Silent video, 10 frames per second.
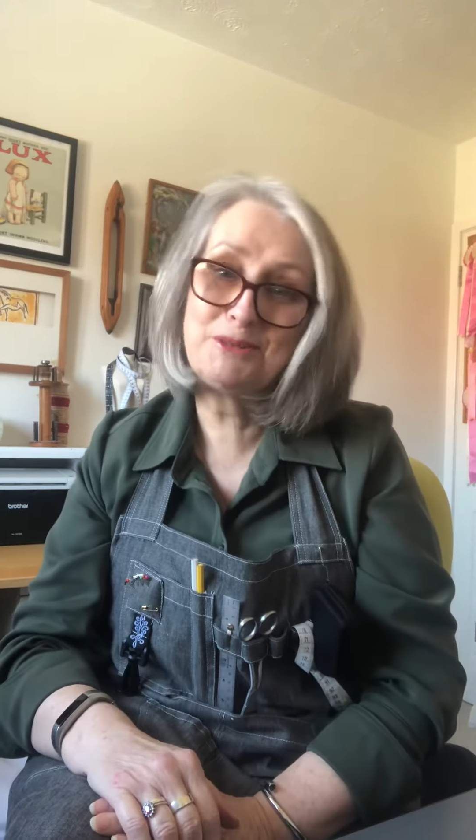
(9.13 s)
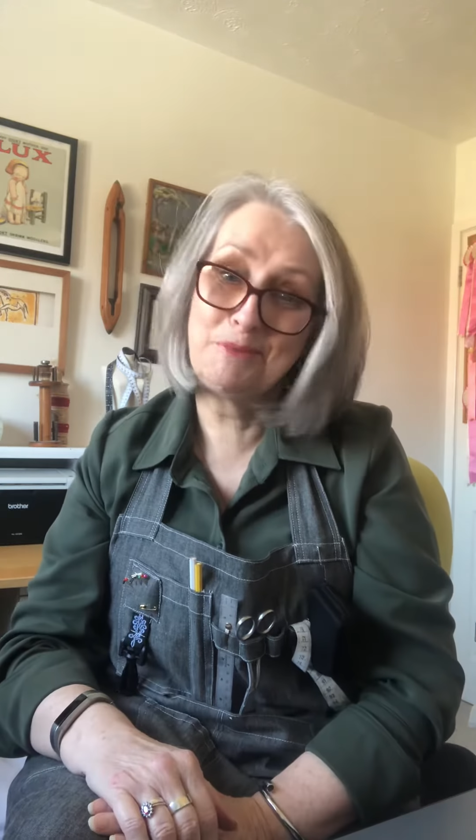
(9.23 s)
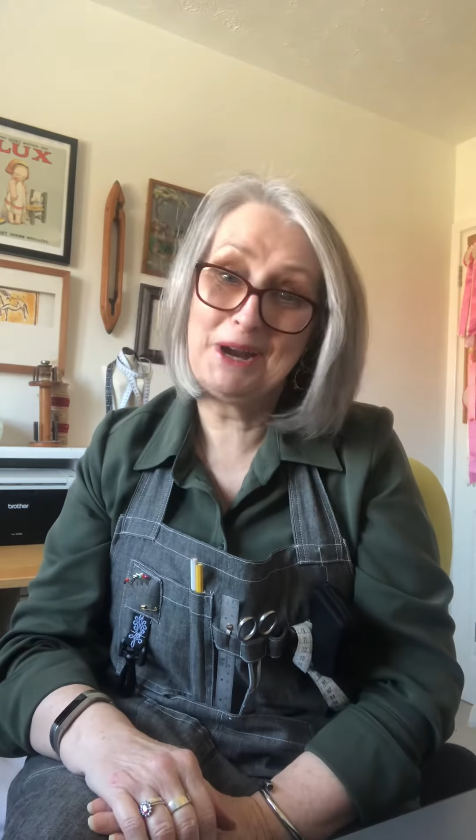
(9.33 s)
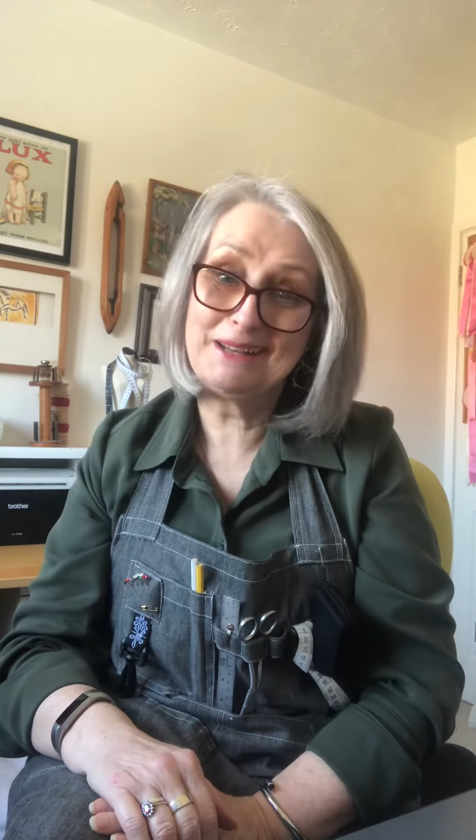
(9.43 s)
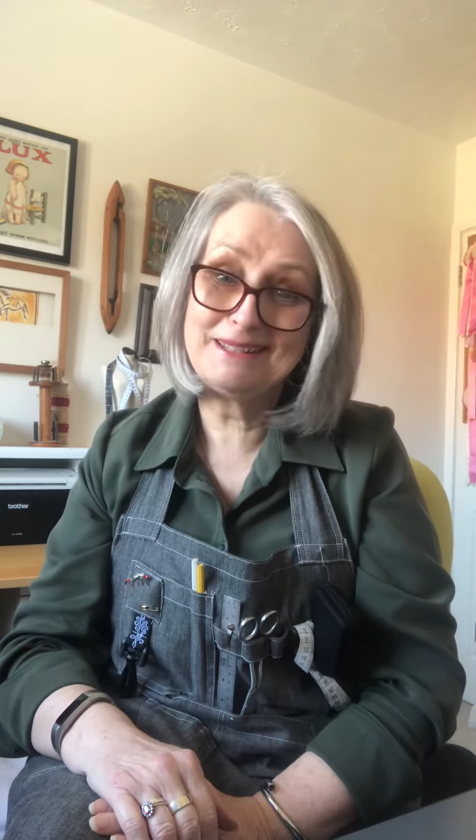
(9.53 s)

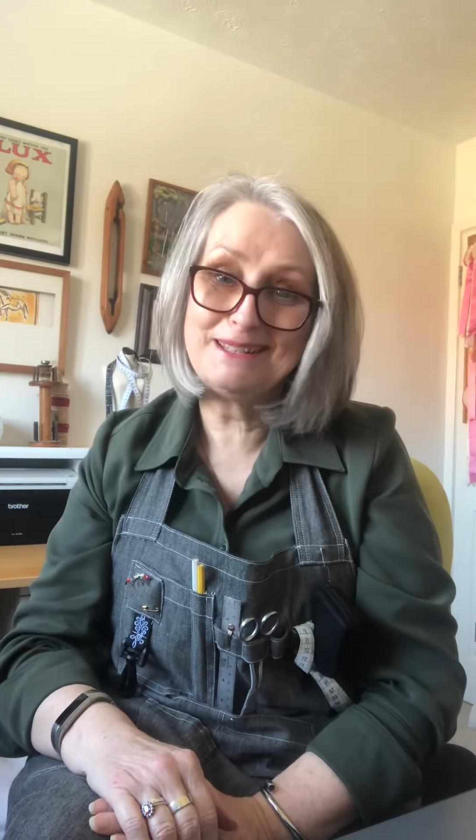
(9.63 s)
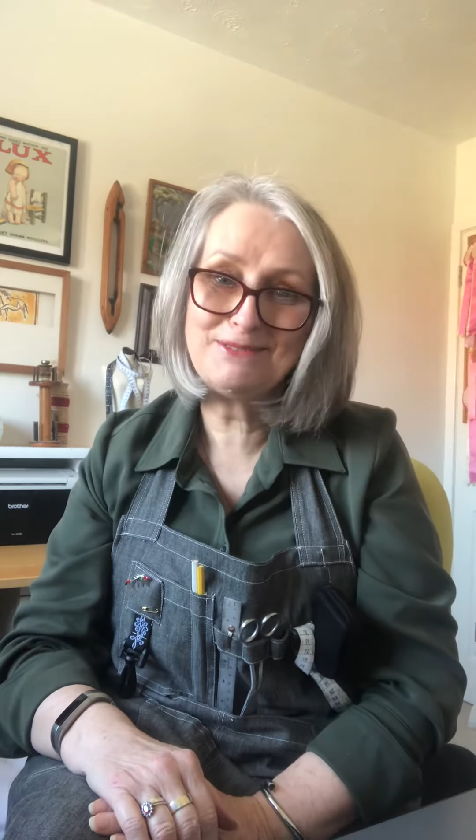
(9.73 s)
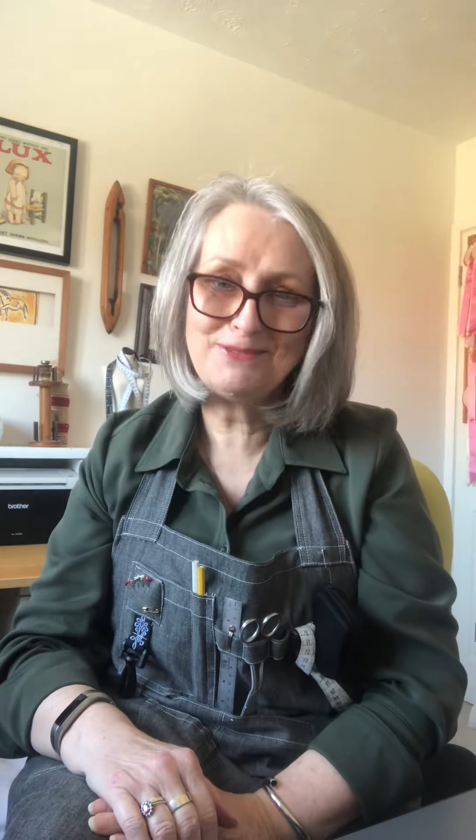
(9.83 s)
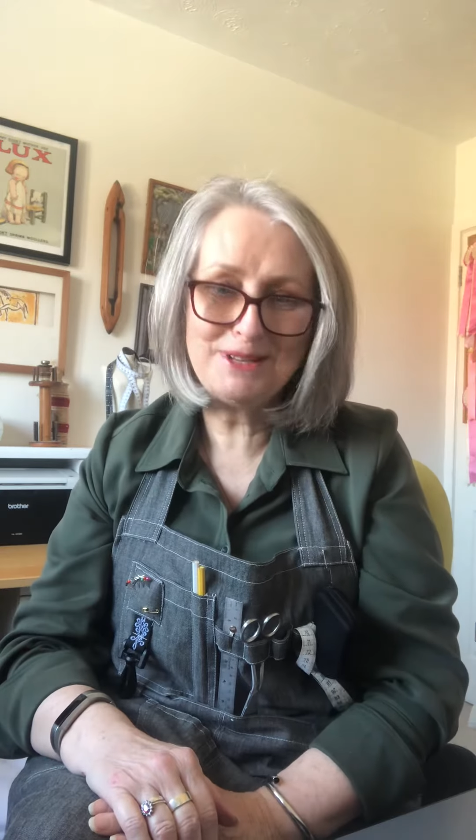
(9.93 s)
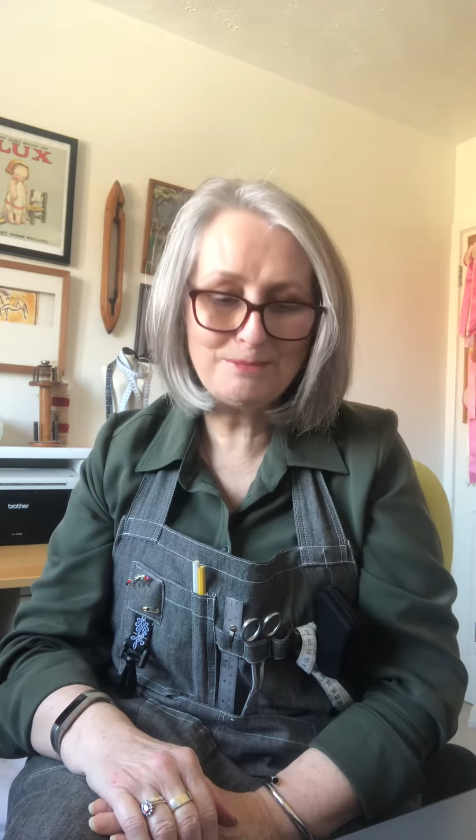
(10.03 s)
practice
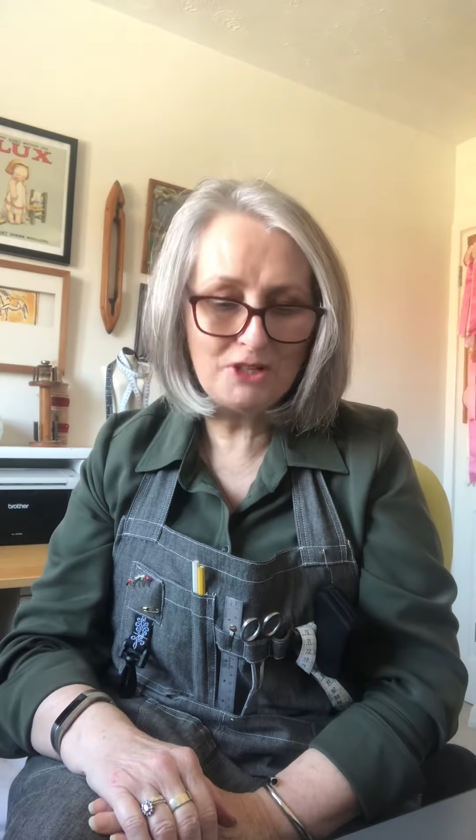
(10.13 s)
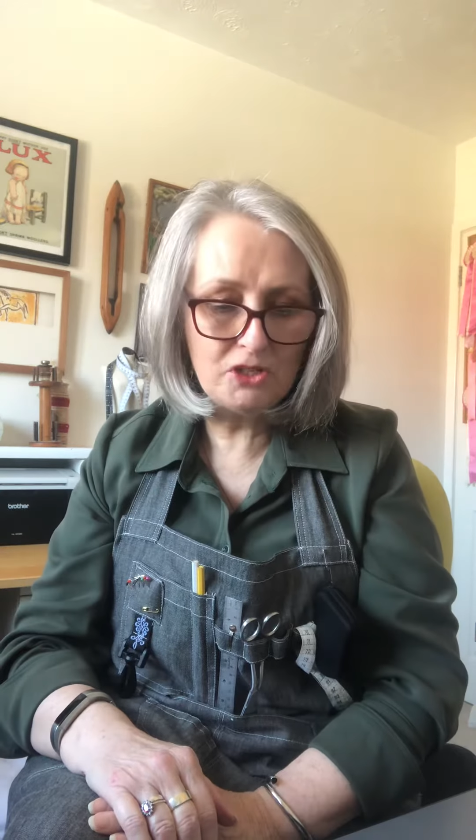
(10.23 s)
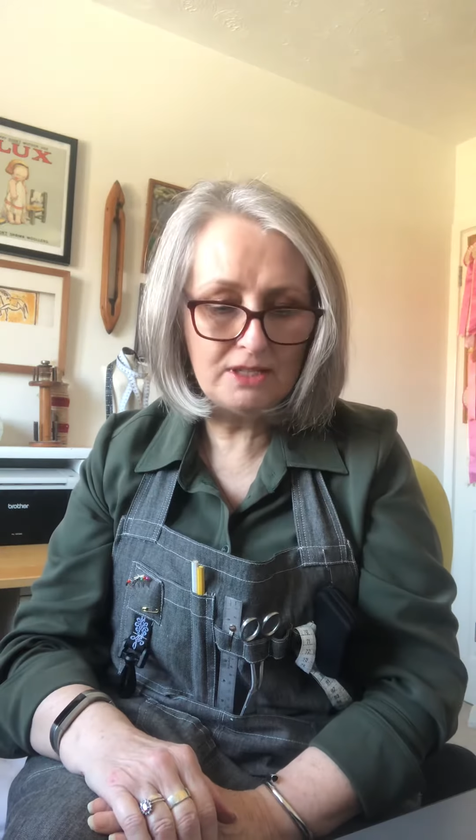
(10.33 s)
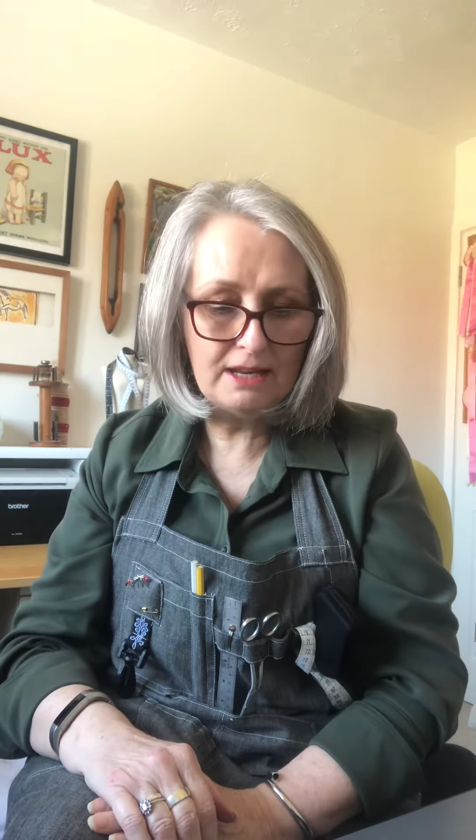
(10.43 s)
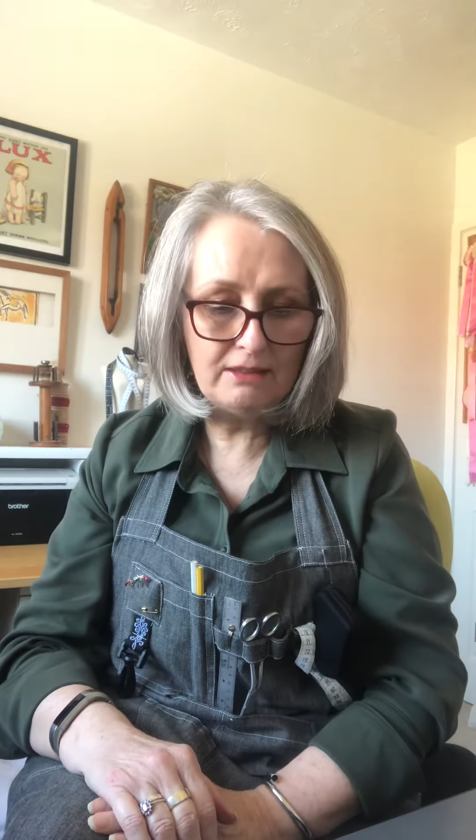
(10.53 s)
as much
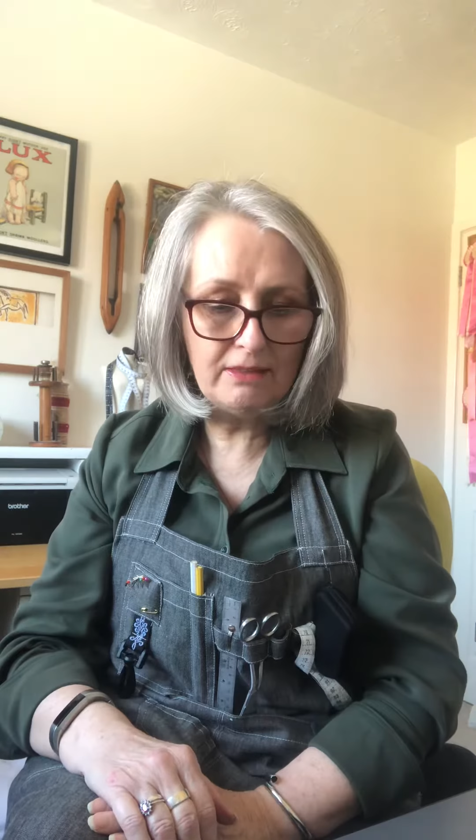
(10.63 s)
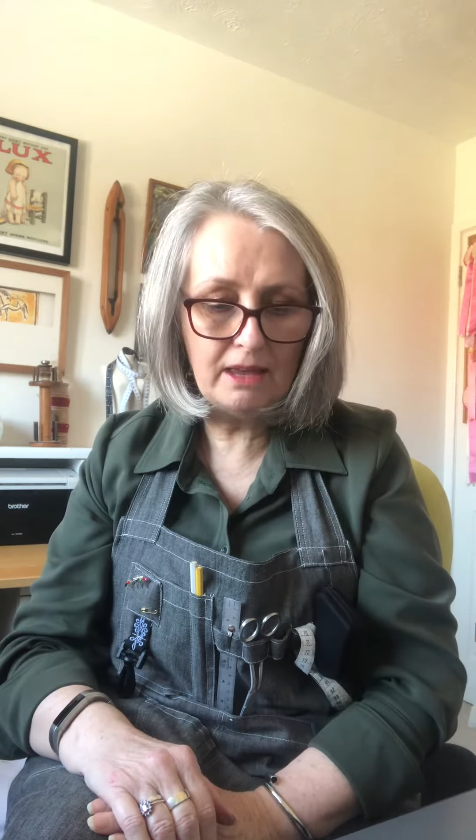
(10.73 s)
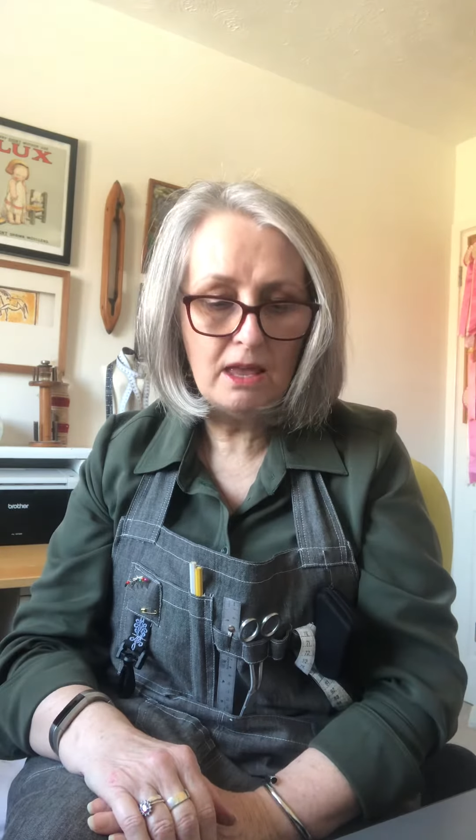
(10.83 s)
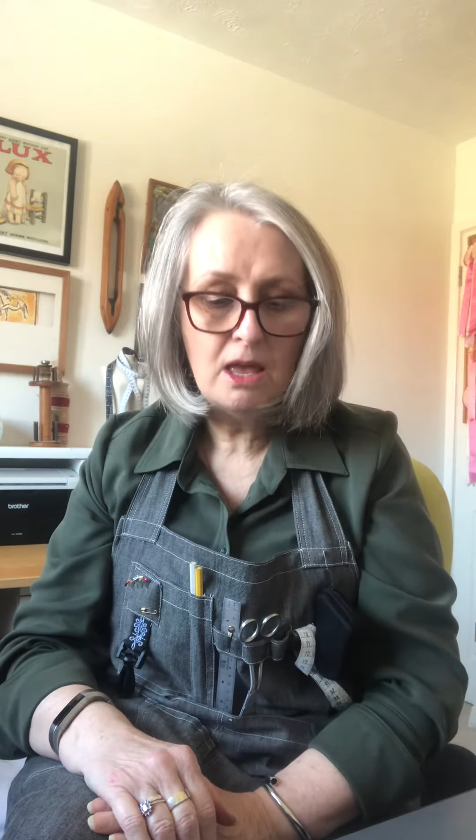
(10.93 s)
as anything,